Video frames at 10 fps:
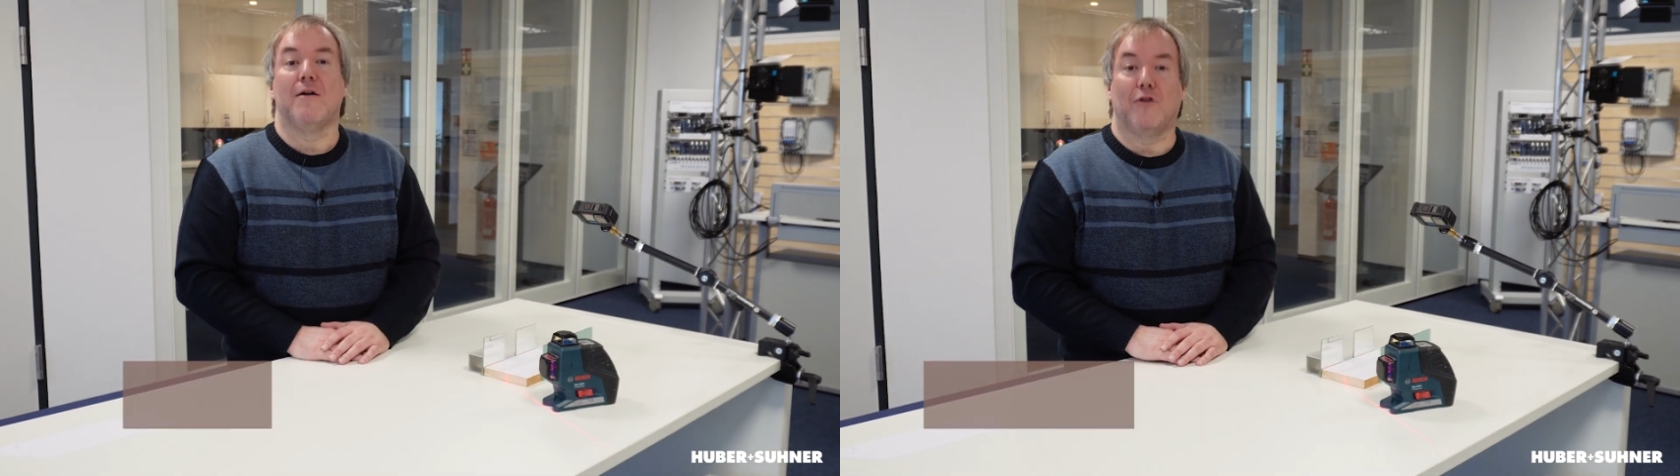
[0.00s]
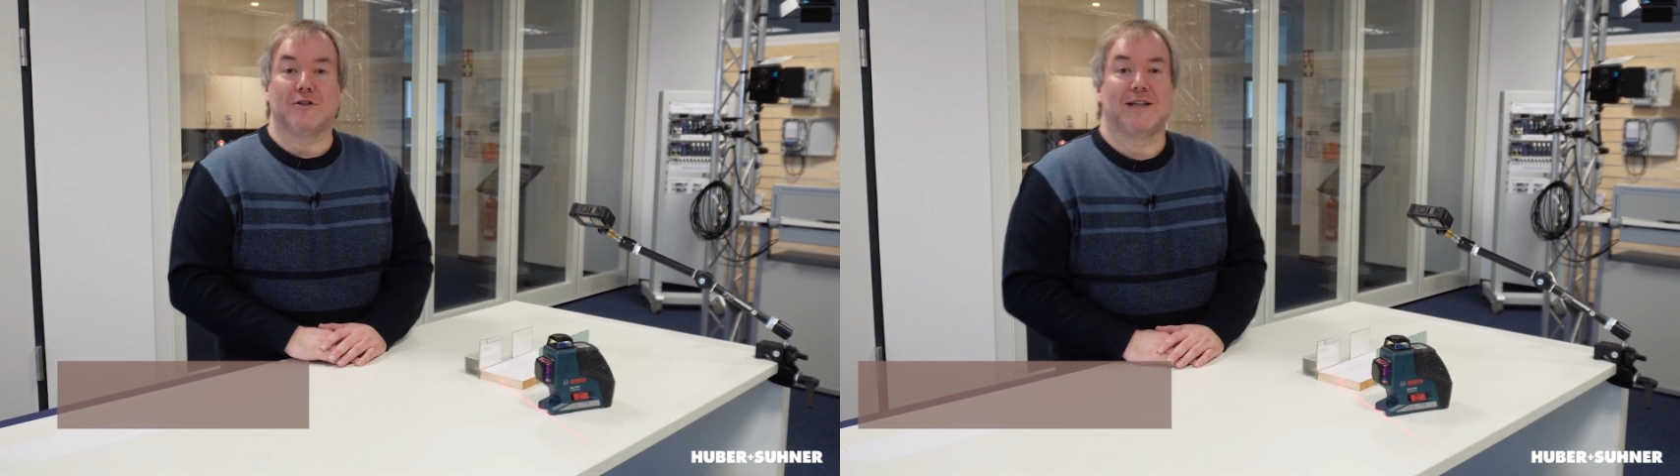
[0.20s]

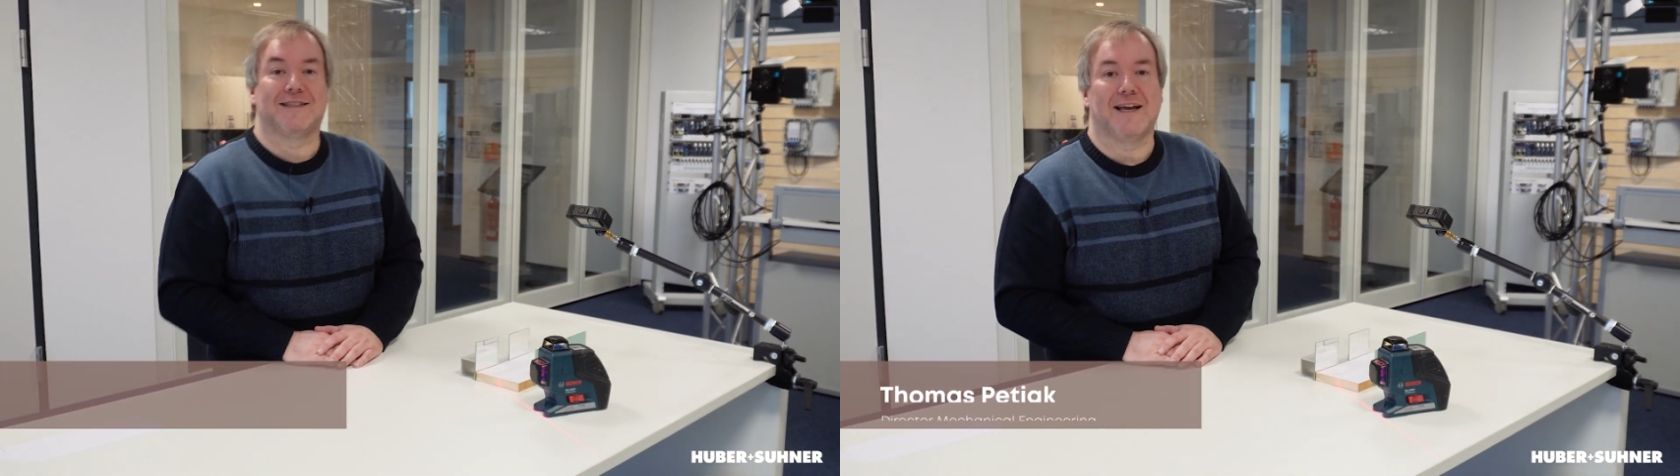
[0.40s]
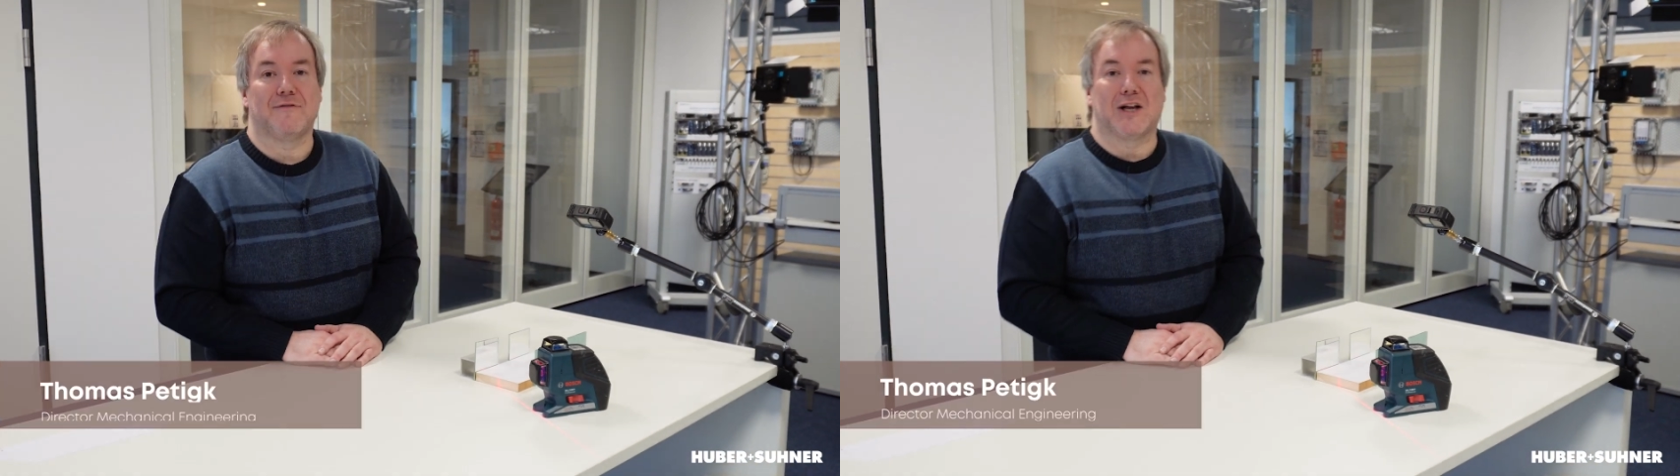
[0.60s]
first
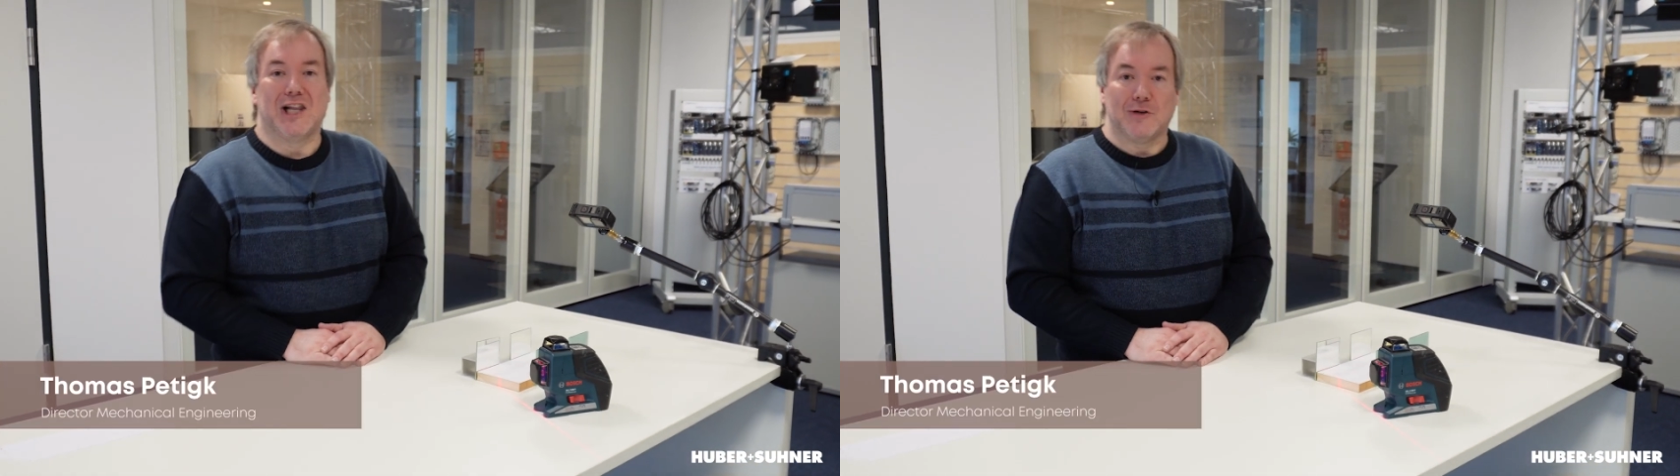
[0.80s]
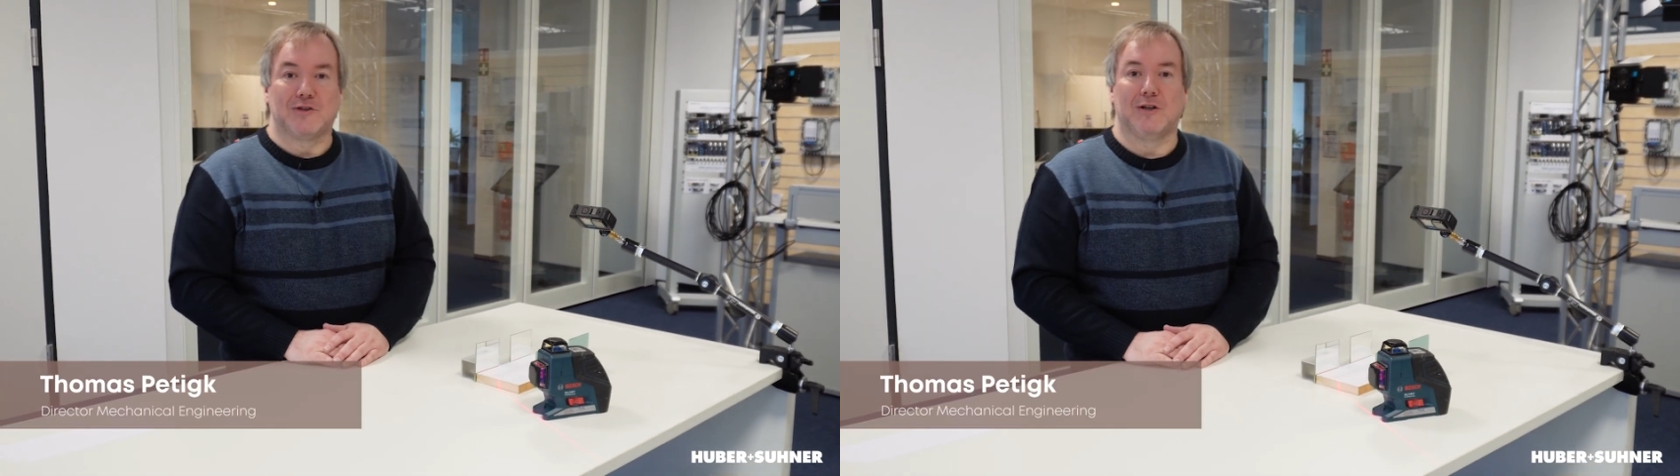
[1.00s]
let's have a
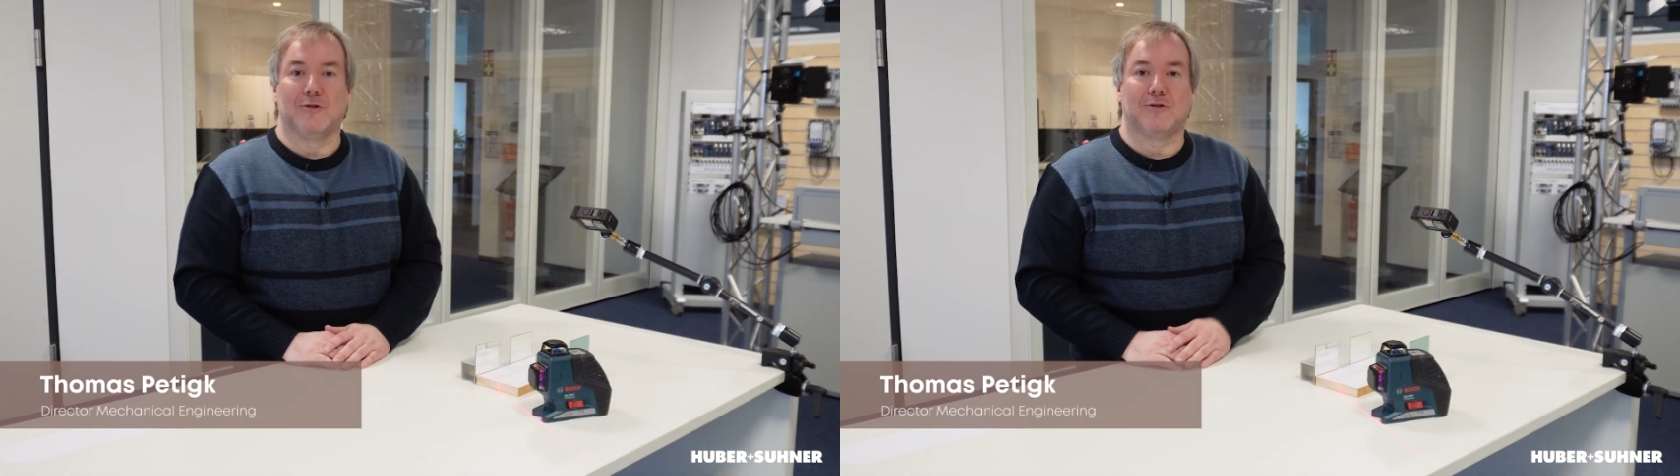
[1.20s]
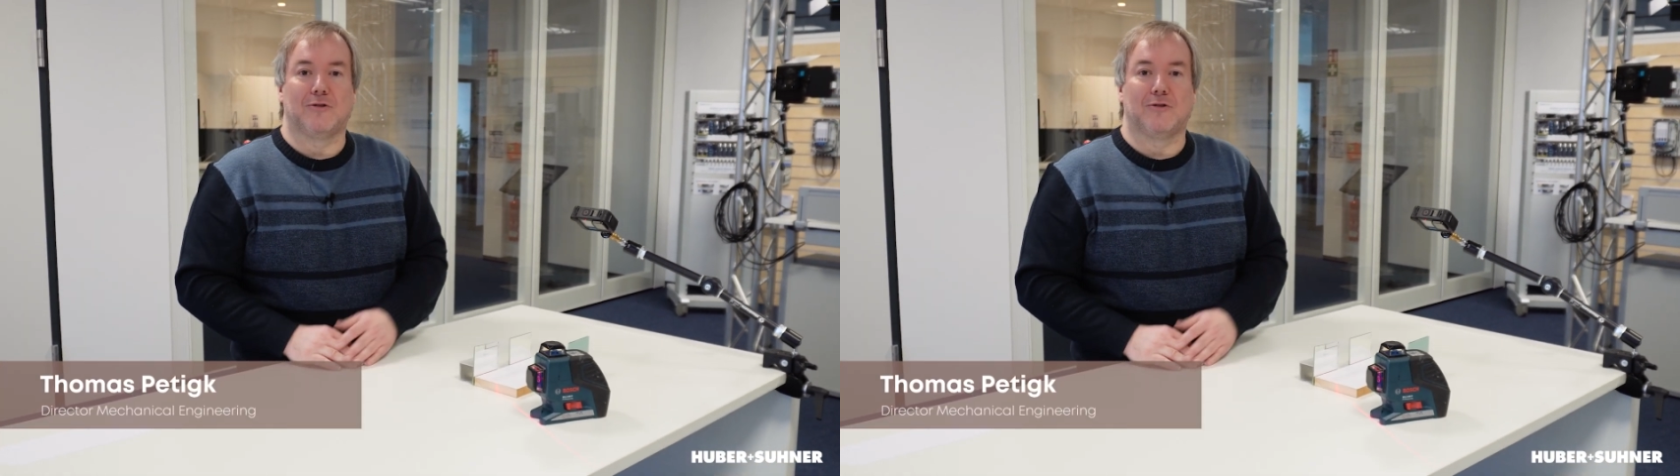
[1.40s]
closer look